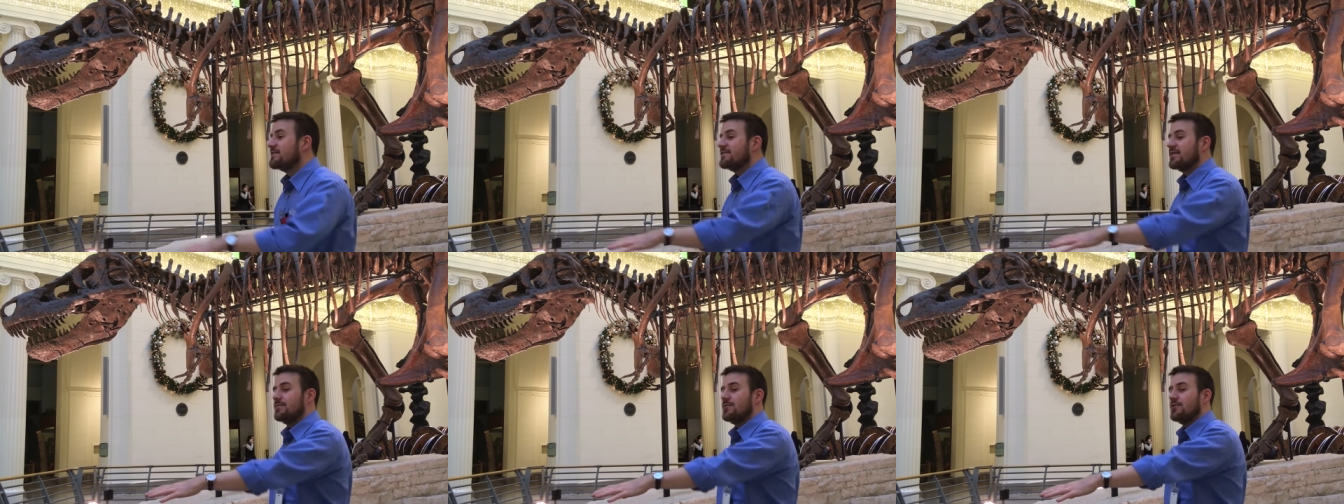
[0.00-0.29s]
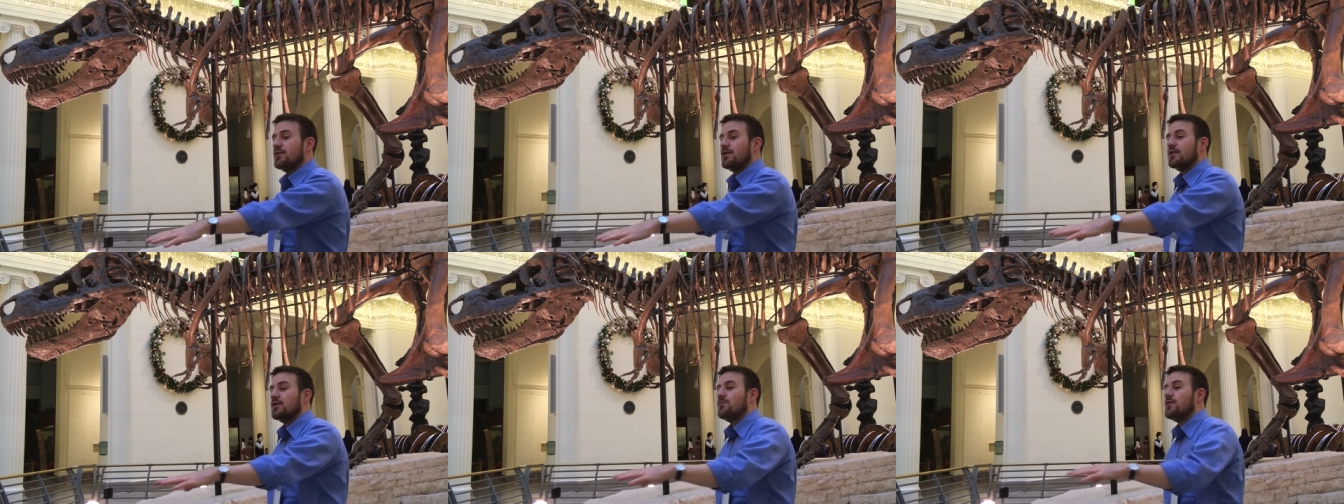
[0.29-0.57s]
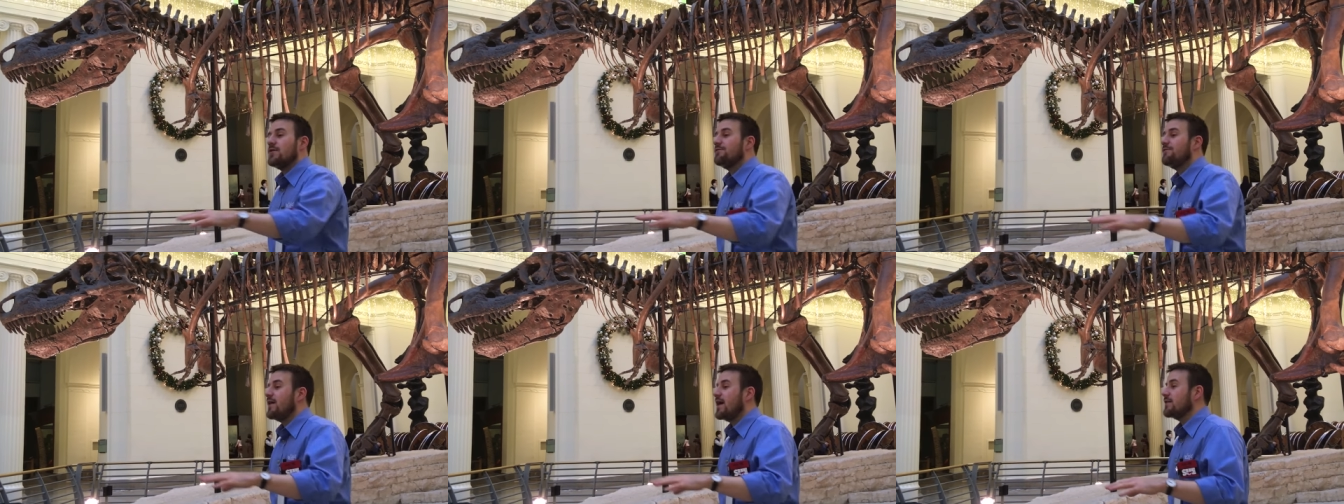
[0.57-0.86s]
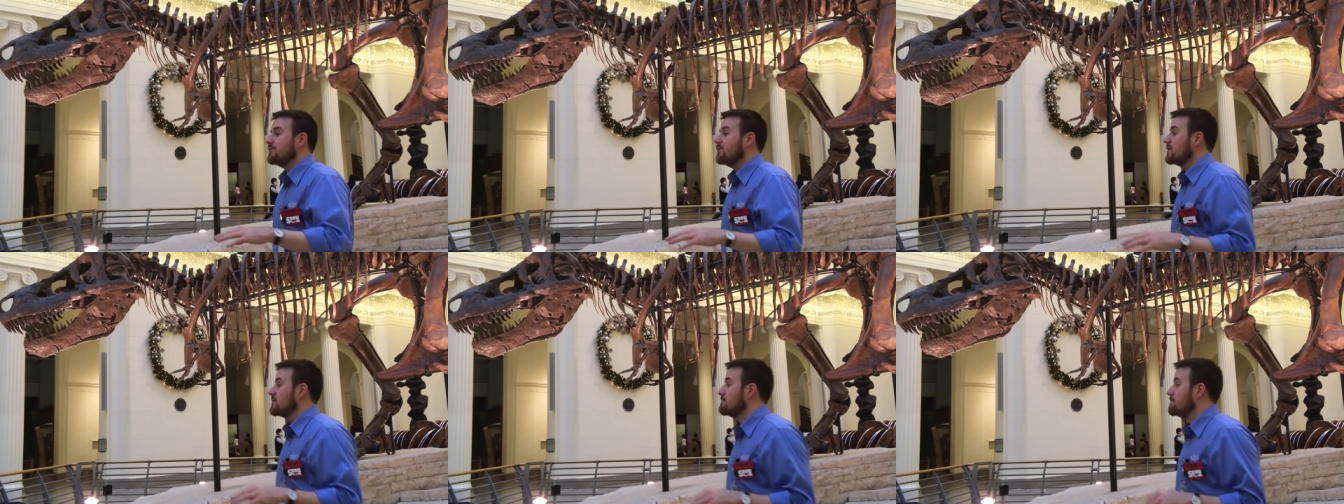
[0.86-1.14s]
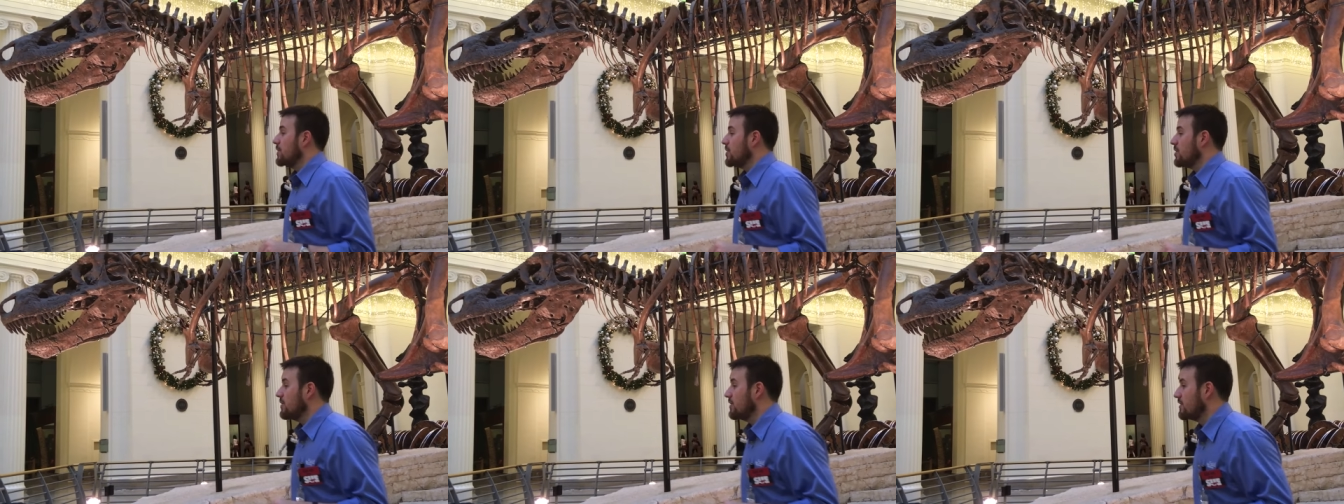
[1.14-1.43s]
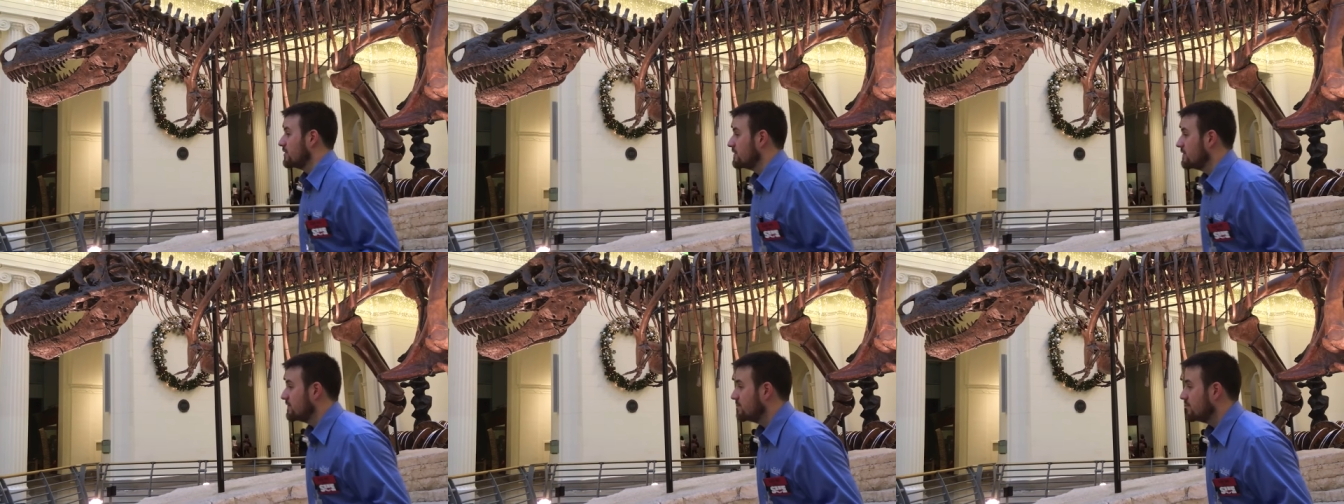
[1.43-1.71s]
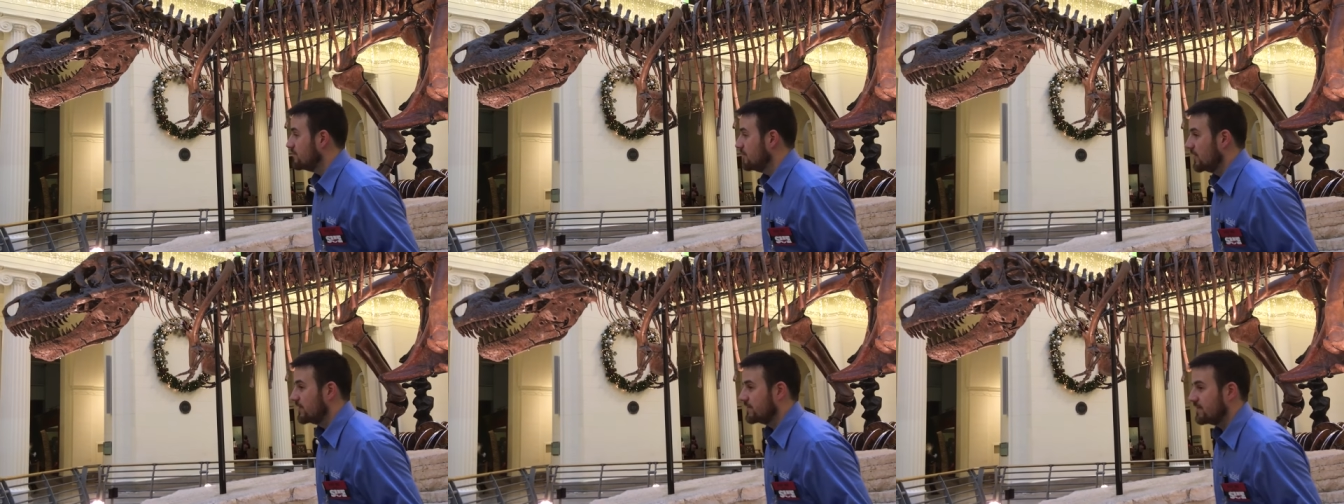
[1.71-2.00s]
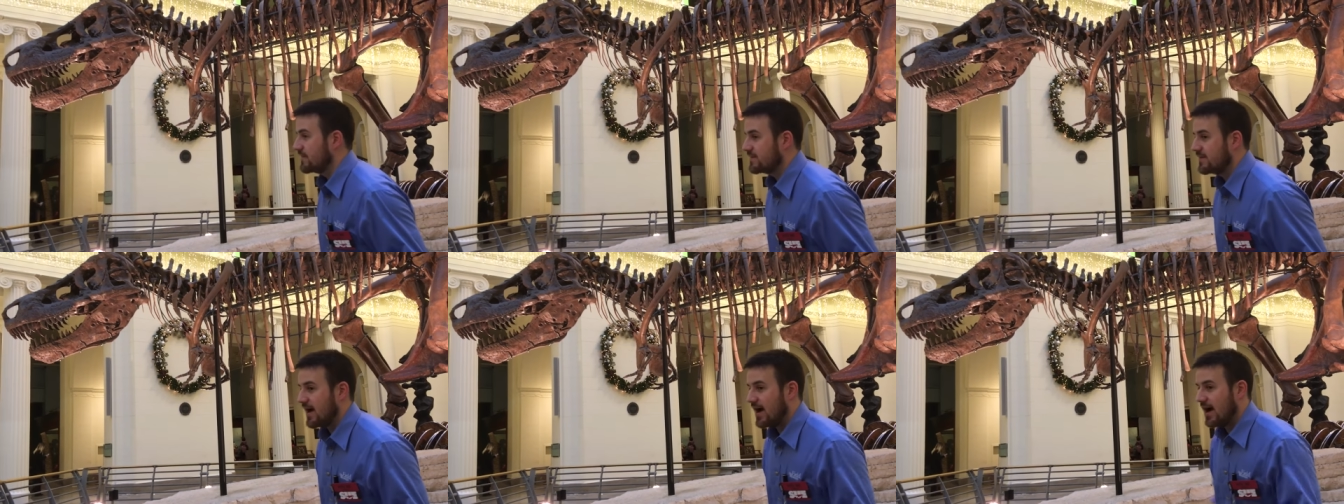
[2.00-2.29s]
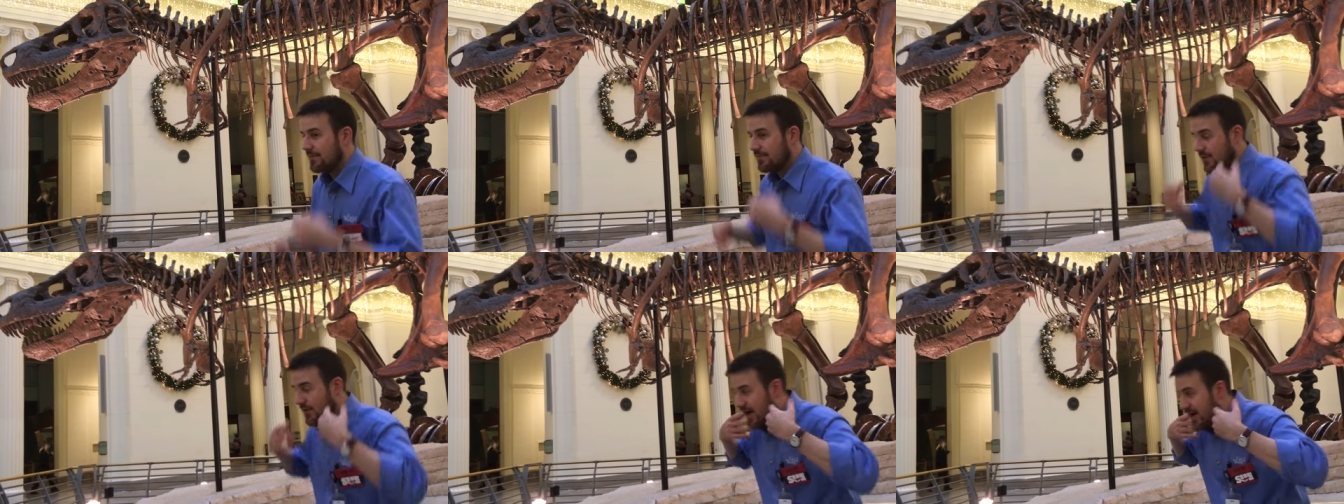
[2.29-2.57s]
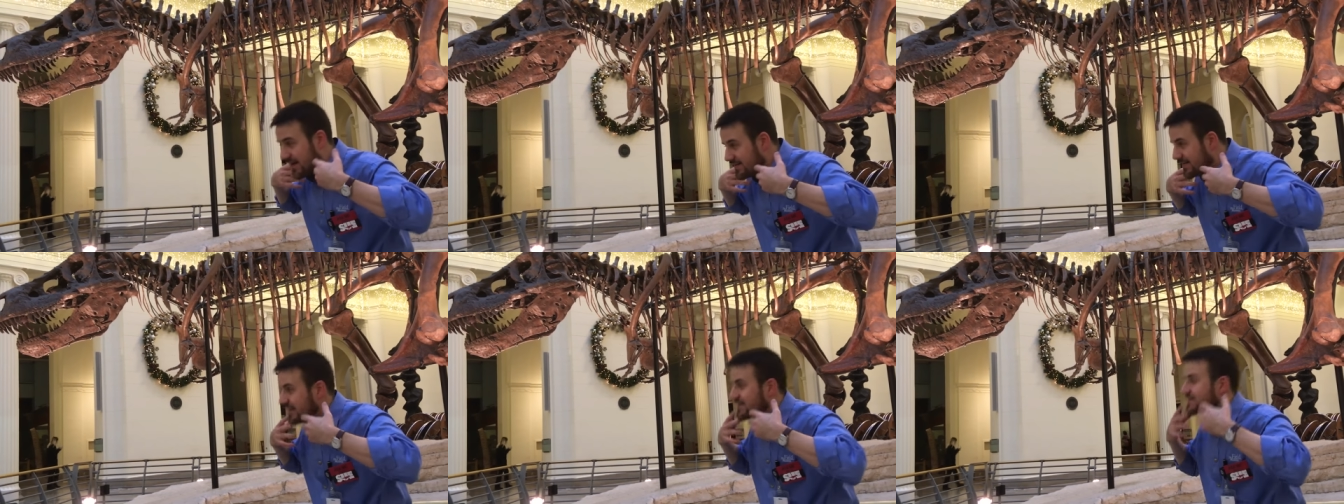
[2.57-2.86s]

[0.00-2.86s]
Similarly, we find with birds, most of the time, their heads